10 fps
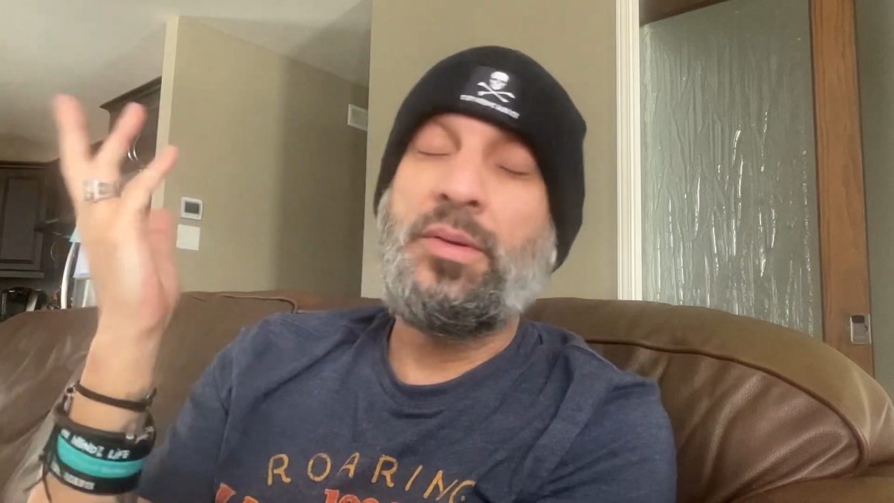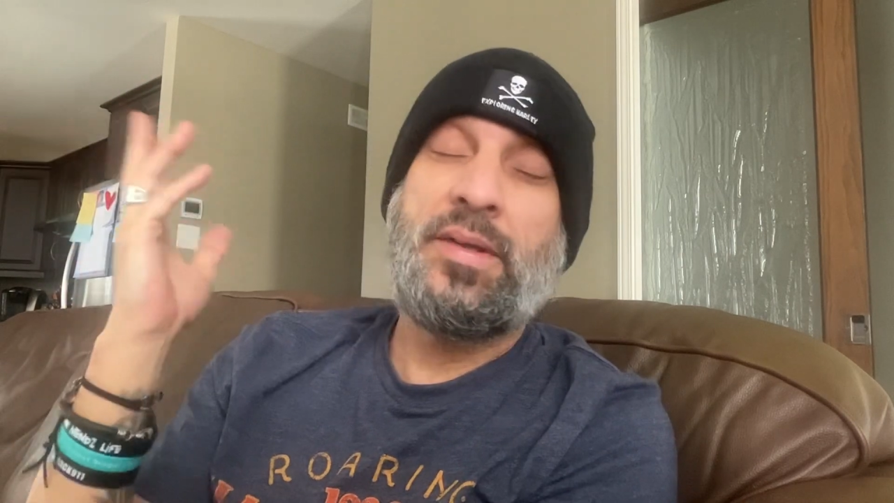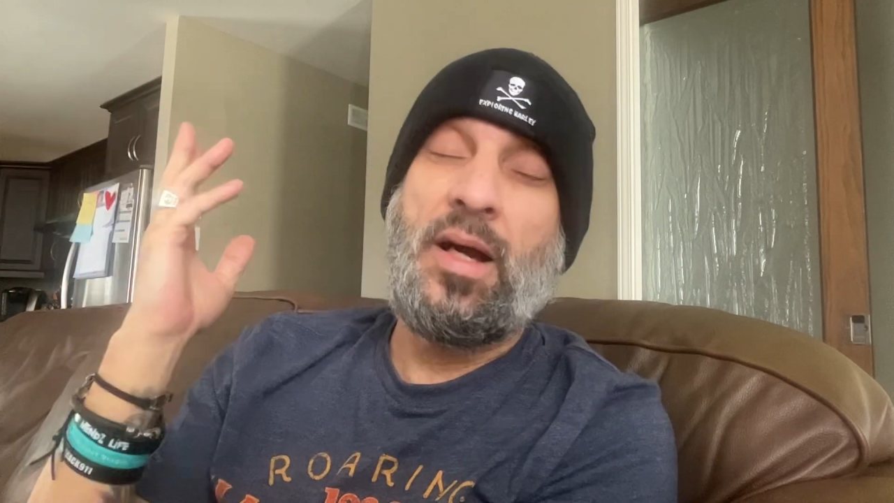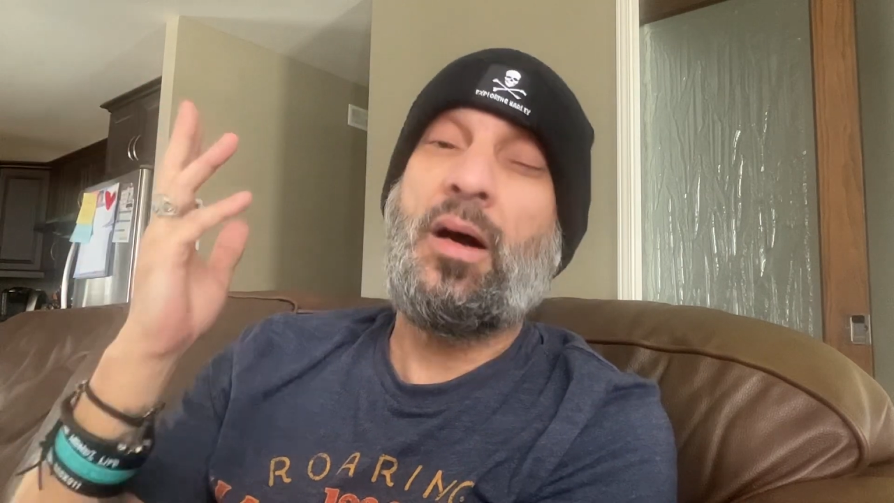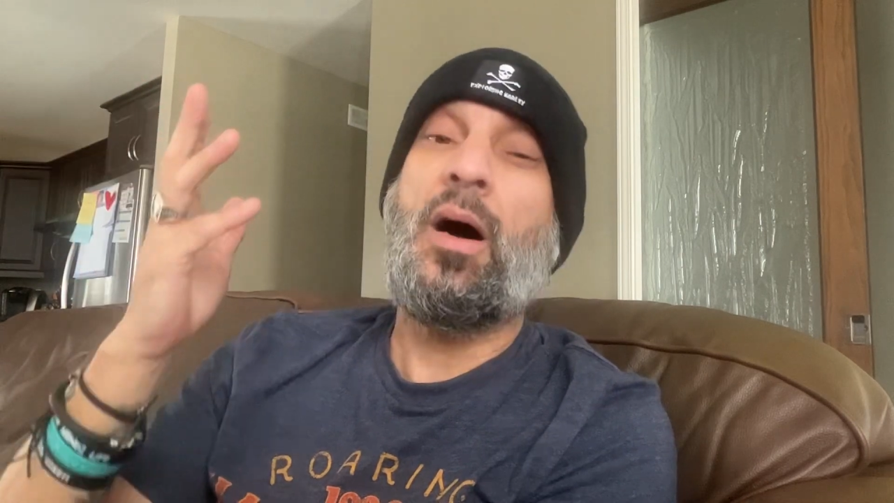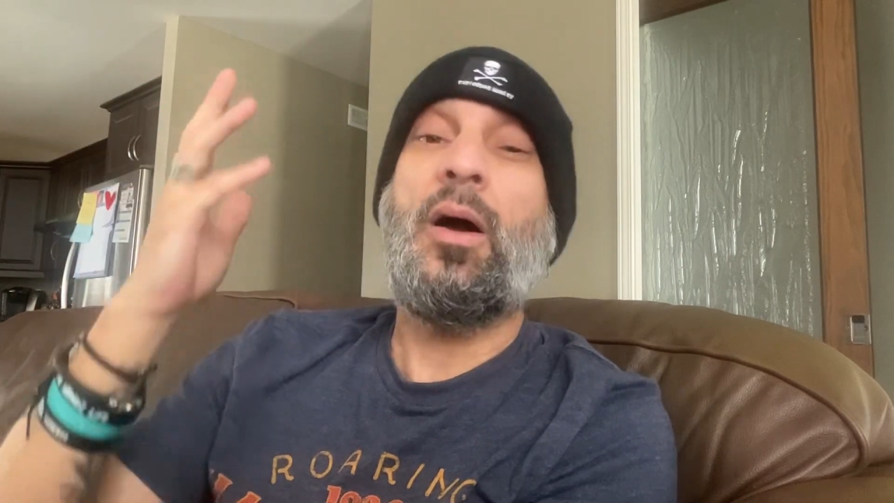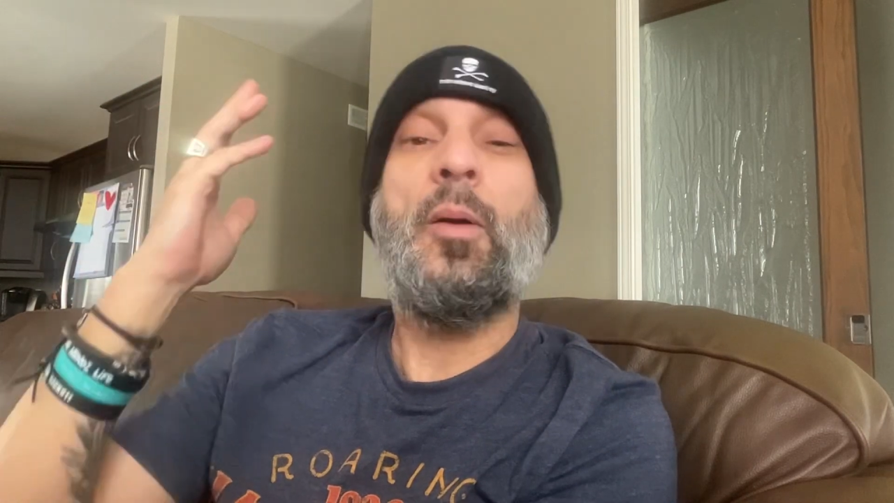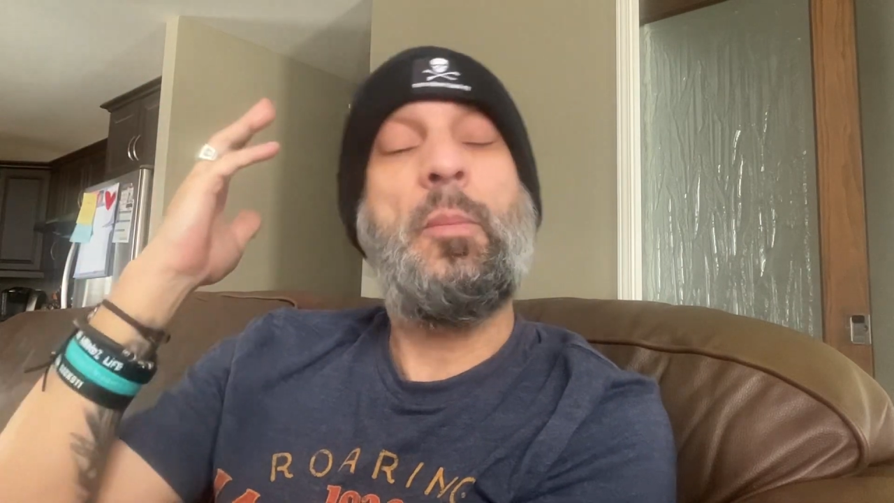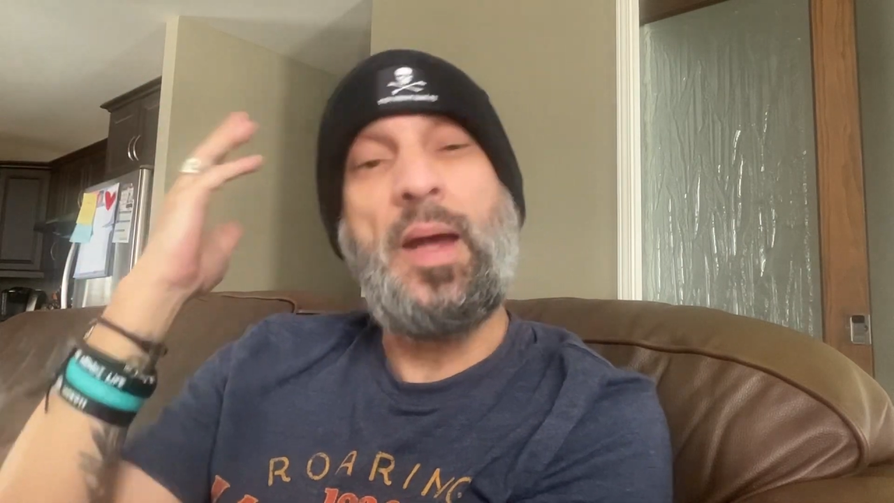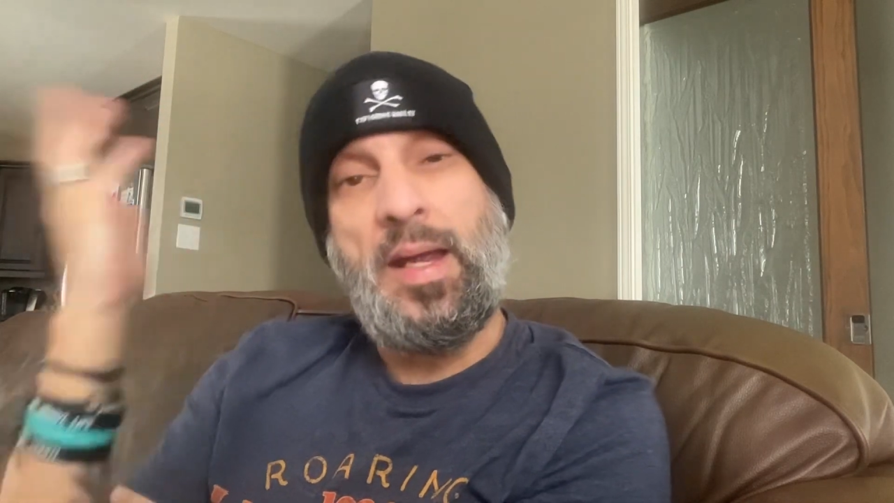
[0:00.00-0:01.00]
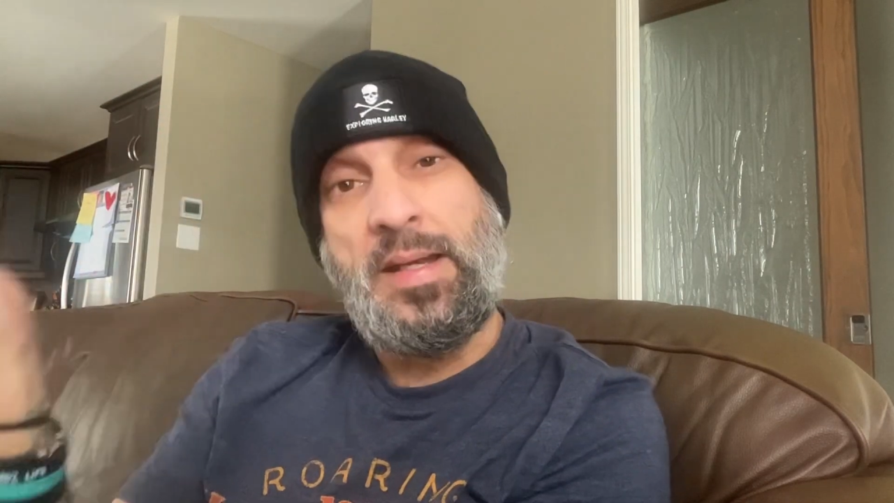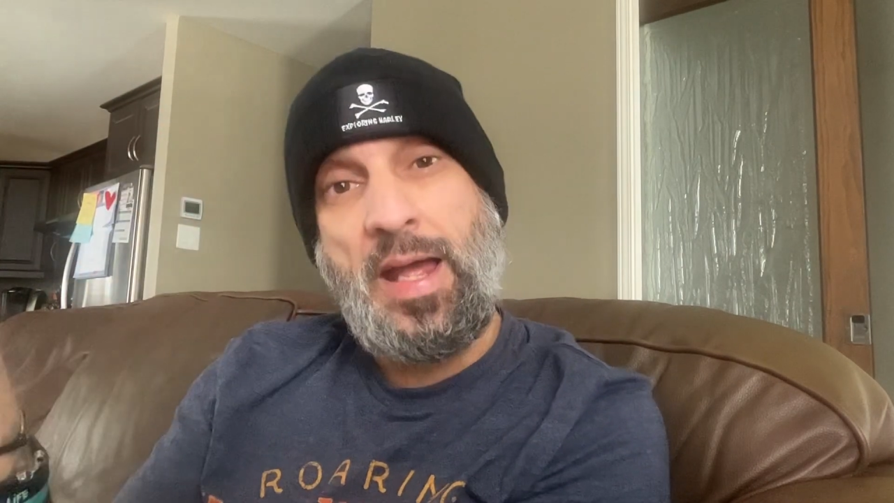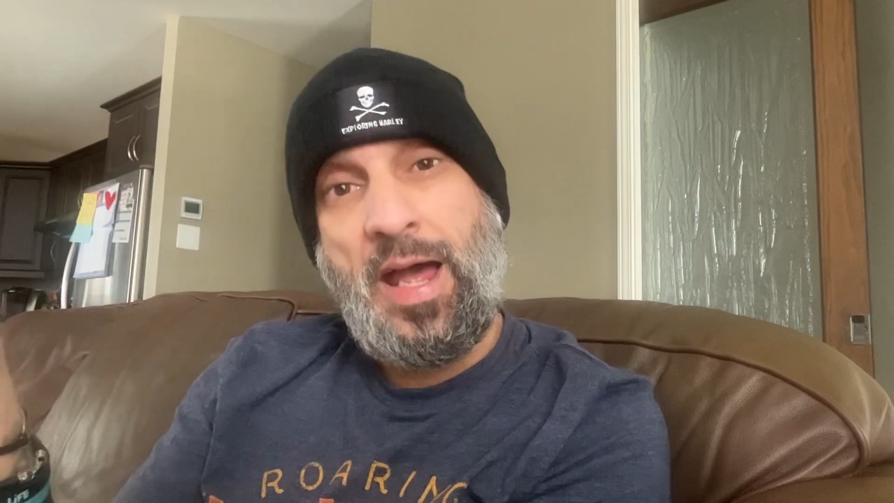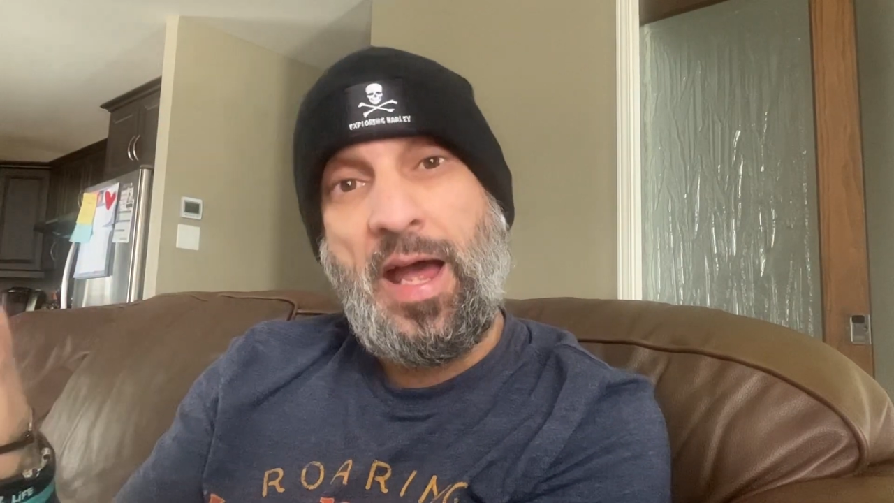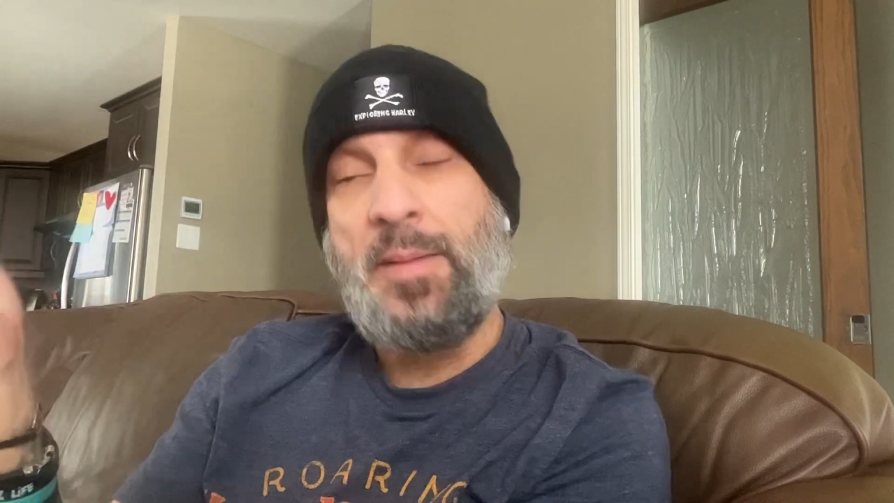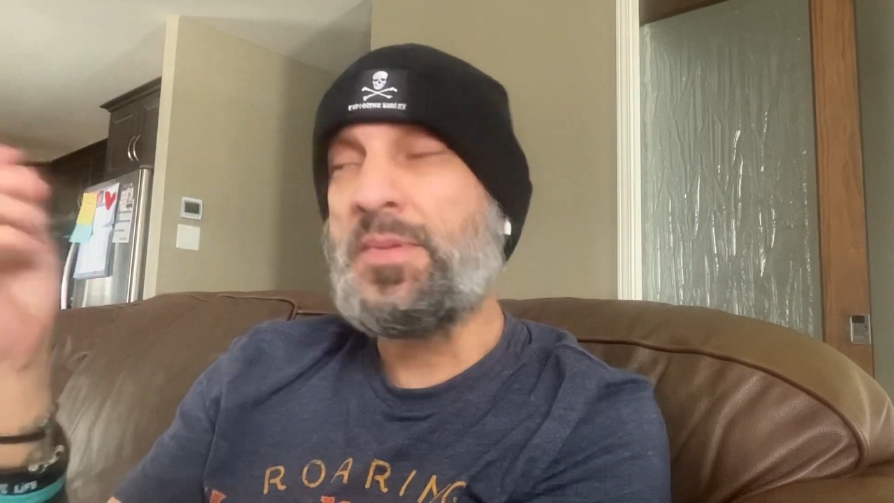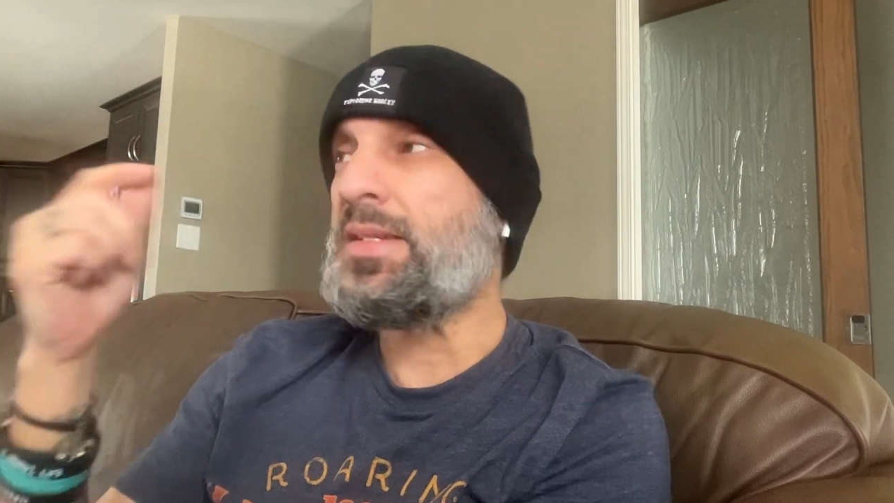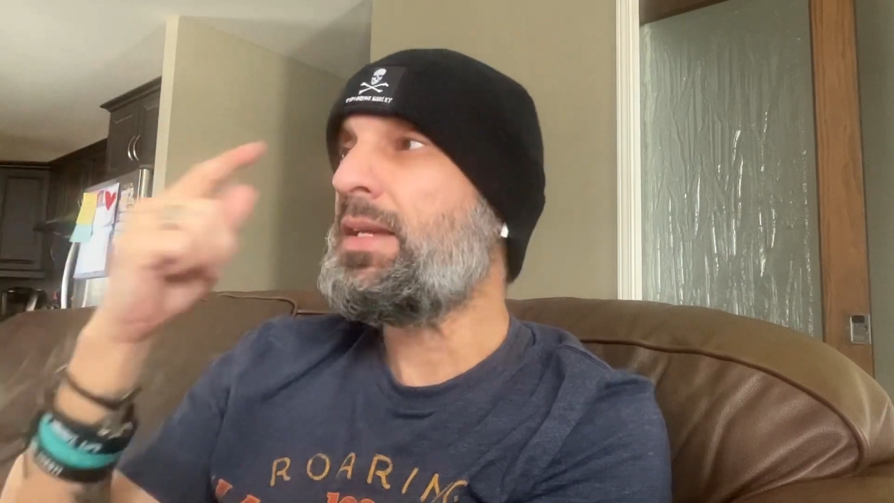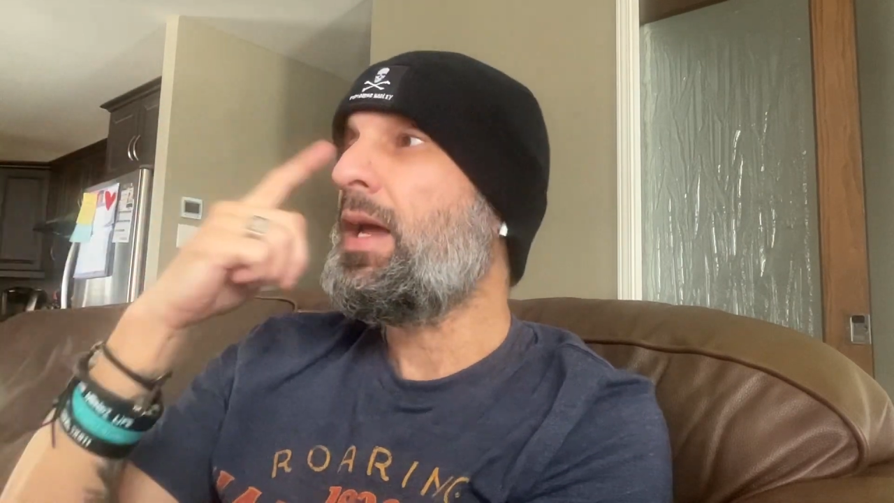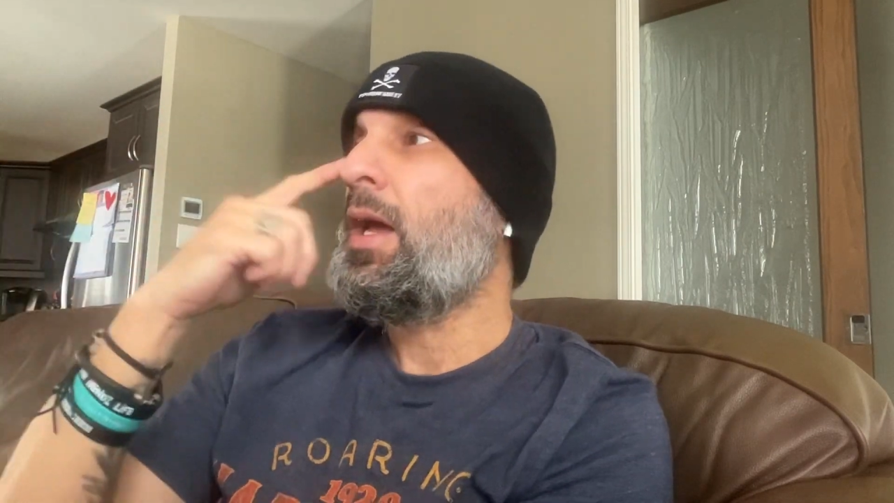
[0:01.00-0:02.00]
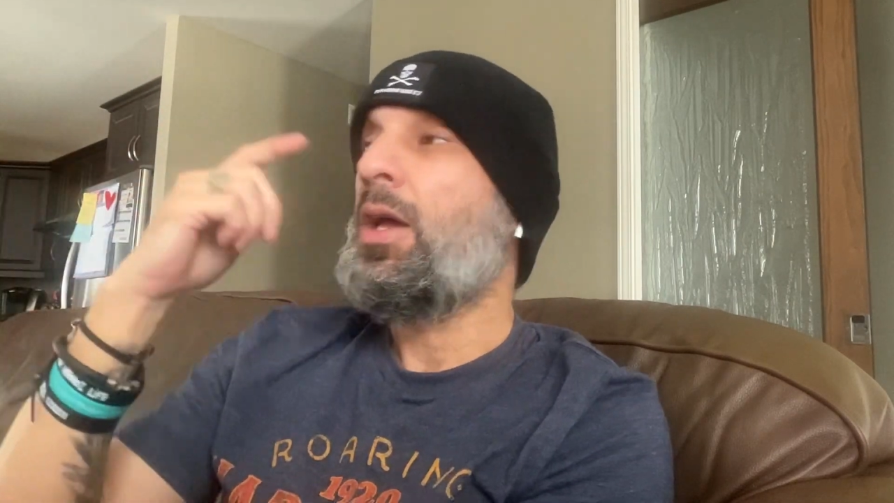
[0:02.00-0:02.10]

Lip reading: there are paid apps,